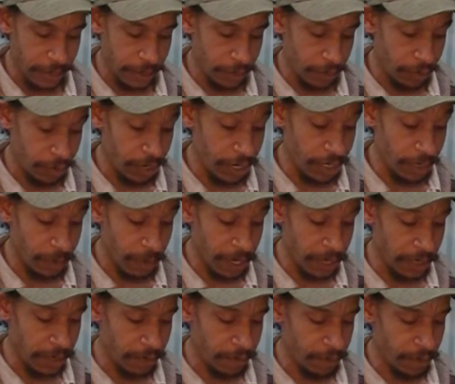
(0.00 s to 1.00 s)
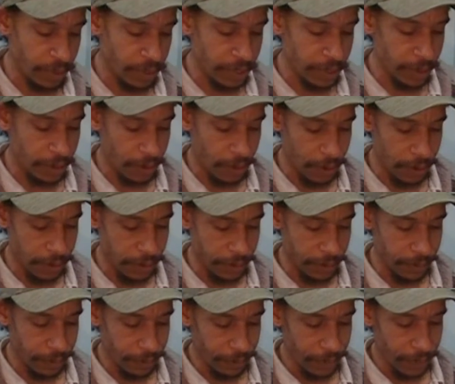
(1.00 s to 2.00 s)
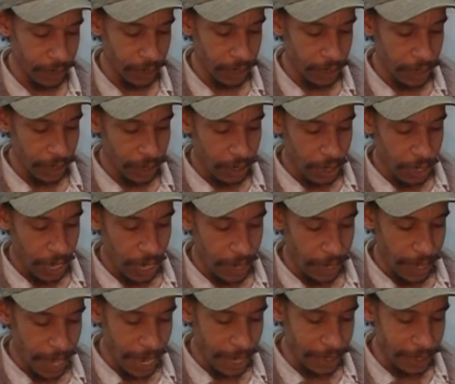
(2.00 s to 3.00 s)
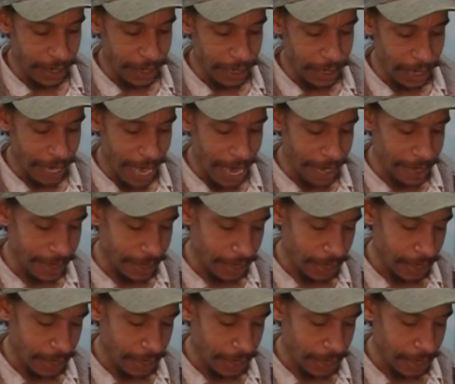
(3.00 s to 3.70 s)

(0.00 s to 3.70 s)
so pretty expensive, but still awesome. And that's the last